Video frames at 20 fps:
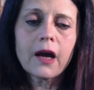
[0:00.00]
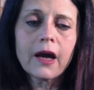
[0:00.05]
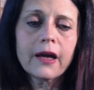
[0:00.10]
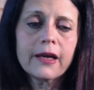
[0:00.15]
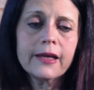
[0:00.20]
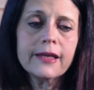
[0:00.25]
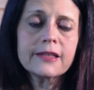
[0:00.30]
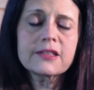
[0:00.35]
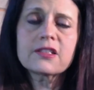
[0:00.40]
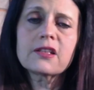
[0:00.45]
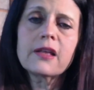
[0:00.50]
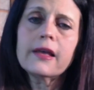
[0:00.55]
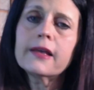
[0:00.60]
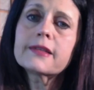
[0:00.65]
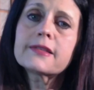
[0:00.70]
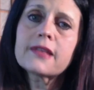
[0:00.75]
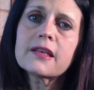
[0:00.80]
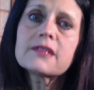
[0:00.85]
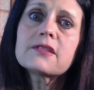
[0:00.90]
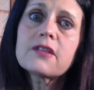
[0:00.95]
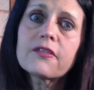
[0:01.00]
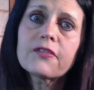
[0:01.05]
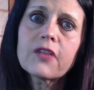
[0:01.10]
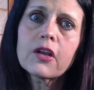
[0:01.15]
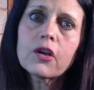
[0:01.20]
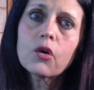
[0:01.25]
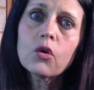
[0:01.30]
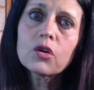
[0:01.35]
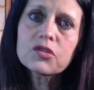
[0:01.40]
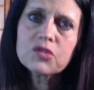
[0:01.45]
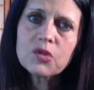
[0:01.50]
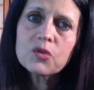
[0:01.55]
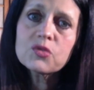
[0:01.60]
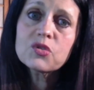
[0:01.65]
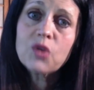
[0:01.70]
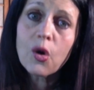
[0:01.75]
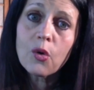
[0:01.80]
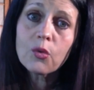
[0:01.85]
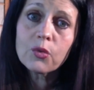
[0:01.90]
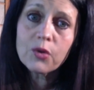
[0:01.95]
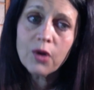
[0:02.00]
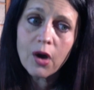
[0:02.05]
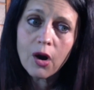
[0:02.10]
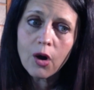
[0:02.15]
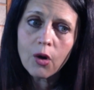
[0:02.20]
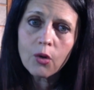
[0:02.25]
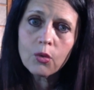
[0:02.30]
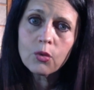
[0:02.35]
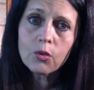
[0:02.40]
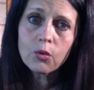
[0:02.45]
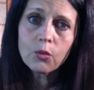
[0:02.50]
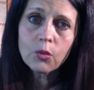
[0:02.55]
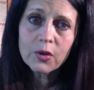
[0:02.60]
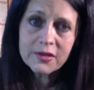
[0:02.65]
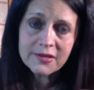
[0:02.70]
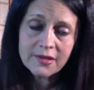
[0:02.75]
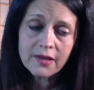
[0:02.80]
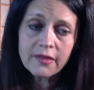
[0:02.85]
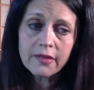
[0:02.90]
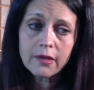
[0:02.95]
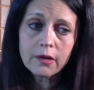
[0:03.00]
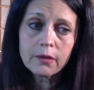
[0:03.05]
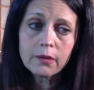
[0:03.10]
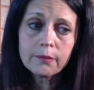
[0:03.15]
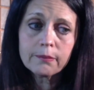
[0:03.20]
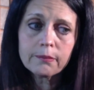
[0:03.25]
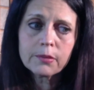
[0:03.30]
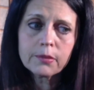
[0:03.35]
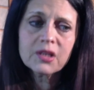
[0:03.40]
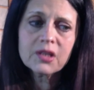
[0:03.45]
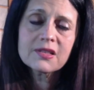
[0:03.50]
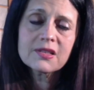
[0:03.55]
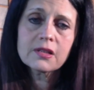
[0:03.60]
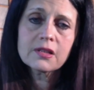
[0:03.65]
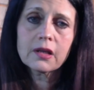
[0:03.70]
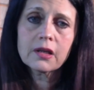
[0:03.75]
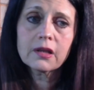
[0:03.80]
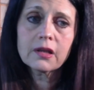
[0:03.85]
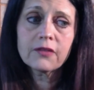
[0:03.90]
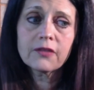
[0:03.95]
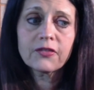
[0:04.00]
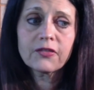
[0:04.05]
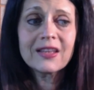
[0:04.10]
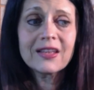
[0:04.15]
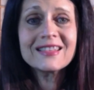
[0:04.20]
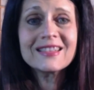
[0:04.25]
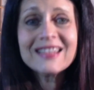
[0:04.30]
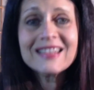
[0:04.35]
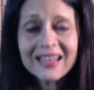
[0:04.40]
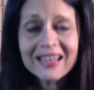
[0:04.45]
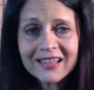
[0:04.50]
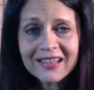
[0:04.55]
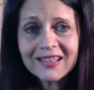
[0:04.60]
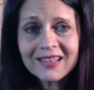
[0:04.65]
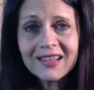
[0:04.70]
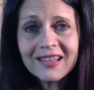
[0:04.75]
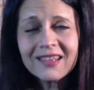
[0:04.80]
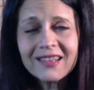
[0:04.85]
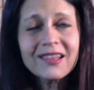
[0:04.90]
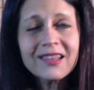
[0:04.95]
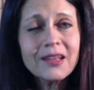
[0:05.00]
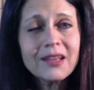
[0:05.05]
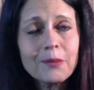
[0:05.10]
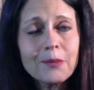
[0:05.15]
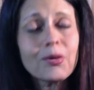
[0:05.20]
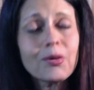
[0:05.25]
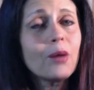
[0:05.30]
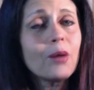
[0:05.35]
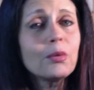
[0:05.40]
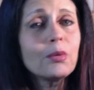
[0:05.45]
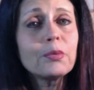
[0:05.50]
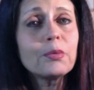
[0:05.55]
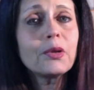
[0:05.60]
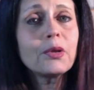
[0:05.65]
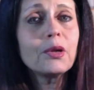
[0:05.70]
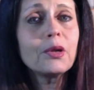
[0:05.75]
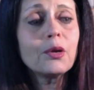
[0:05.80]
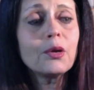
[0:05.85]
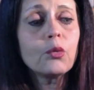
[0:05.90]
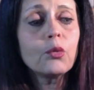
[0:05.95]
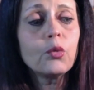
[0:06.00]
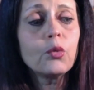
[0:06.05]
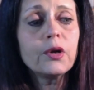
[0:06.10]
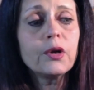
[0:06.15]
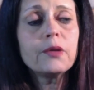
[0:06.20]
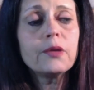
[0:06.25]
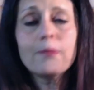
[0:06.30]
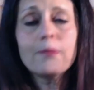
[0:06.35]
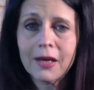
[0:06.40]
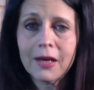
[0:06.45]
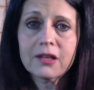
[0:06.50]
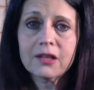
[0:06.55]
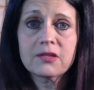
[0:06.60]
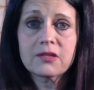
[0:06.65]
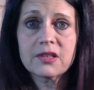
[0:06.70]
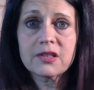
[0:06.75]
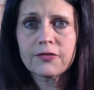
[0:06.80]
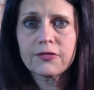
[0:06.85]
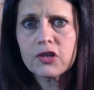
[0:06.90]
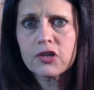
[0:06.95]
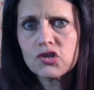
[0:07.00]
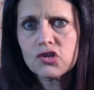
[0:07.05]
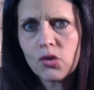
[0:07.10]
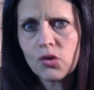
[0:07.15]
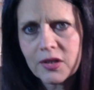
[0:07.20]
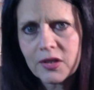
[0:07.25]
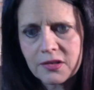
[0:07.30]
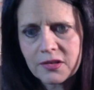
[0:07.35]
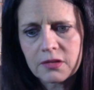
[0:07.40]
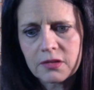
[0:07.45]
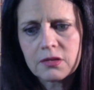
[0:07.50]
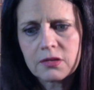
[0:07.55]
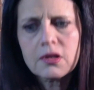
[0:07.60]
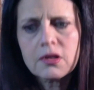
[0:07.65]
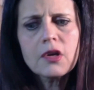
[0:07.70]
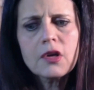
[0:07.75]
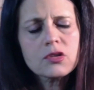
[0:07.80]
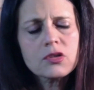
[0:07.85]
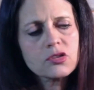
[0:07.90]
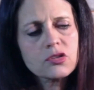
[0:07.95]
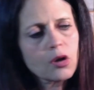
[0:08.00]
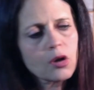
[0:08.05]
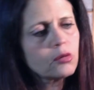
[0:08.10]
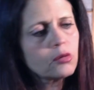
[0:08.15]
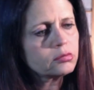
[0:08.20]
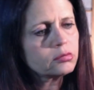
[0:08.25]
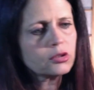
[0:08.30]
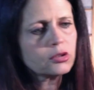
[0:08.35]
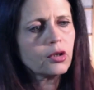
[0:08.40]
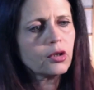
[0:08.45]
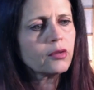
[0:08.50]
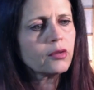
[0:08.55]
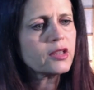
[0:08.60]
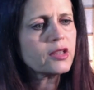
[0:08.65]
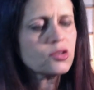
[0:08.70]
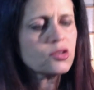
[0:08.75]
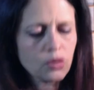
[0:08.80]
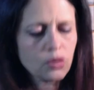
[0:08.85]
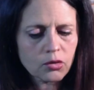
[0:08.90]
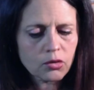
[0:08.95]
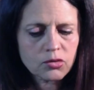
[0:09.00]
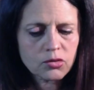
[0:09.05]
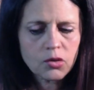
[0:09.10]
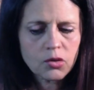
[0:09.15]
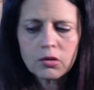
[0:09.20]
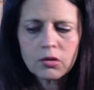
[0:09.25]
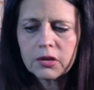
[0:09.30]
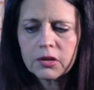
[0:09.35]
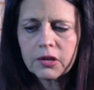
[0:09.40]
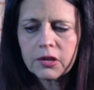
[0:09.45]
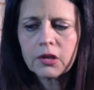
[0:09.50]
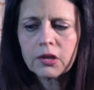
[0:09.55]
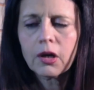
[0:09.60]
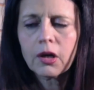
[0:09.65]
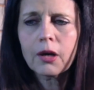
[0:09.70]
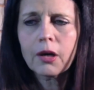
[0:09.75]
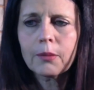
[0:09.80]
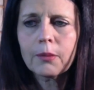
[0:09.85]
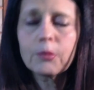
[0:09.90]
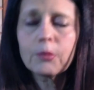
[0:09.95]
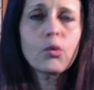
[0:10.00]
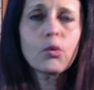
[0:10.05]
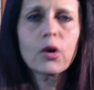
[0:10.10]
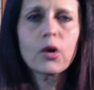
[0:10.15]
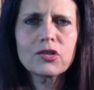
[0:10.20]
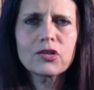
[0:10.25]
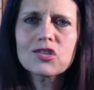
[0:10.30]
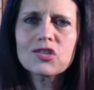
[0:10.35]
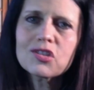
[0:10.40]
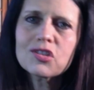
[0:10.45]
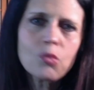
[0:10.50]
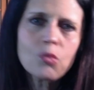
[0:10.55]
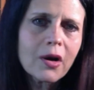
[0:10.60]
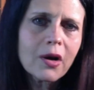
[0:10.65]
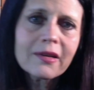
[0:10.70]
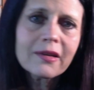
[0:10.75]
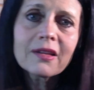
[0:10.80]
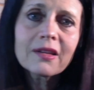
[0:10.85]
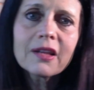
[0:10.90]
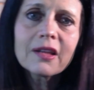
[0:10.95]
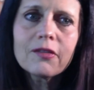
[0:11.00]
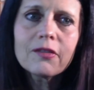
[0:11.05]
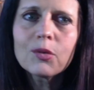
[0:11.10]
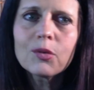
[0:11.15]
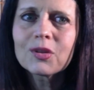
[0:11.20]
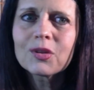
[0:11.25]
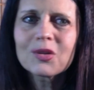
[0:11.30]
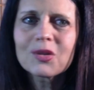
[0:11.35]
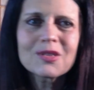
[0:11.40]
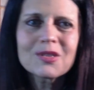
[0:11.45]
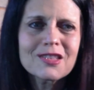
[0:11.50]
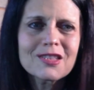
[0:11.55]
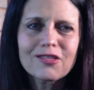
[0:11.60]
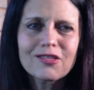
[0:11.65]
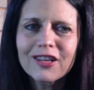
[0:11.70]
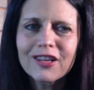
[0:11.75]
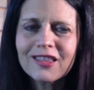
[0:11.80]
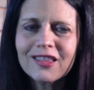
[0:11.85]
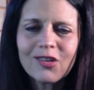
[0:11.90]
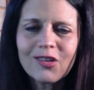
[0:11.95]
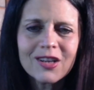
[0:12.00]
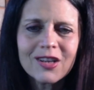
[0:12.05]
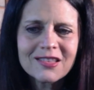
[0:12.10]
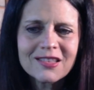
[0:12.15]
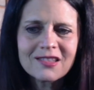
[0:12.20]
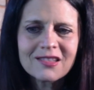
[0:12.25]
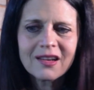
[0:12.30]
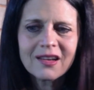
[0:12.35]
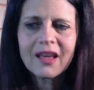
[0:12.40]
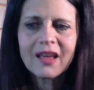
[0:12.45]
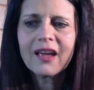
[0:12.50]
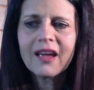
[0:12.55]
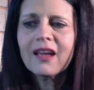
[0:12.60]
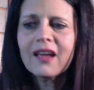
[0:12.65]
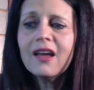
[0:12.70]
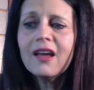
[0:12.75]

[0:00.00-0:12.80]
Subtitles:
it's as if they also don't know what's in them, because if they did, then they probably would make different choices. So that's totally important. Just wanted to leave you with those three thoughts today.